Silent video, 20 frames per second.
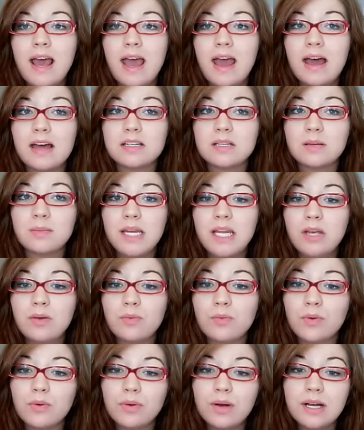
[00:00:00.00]
And, I mean, he
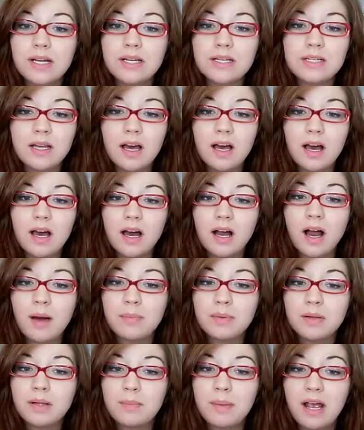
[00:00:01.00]
ruined a
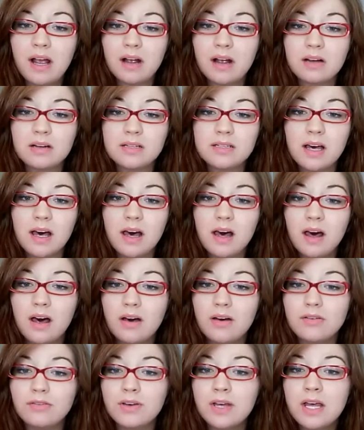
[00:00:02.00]
couple of
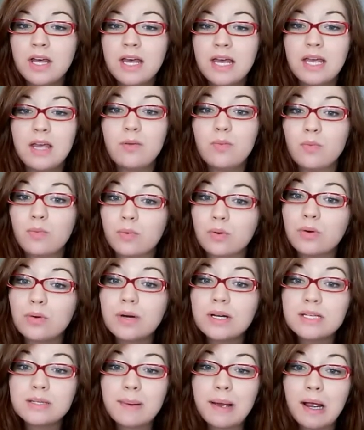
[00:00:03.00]
he
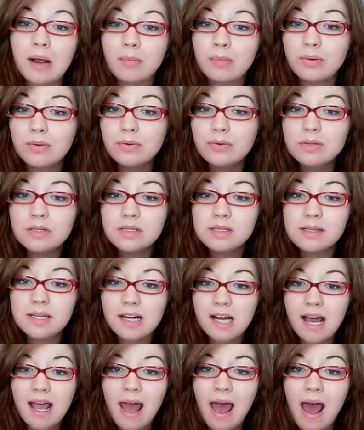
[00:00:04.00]
ruined a pair of boots
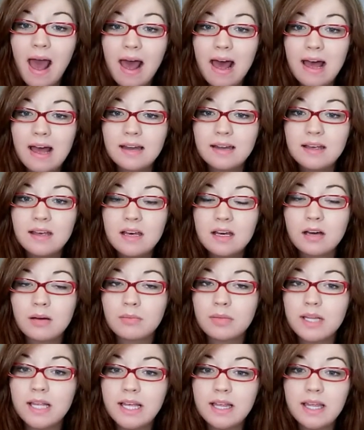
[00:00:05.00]
that I had,
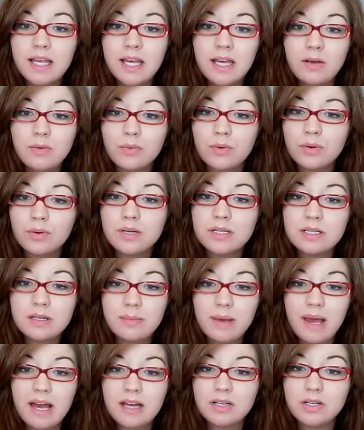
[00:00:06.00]
completely ruined
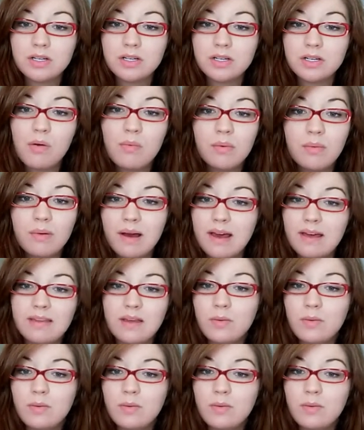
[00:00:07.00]
them. I had to throw them away.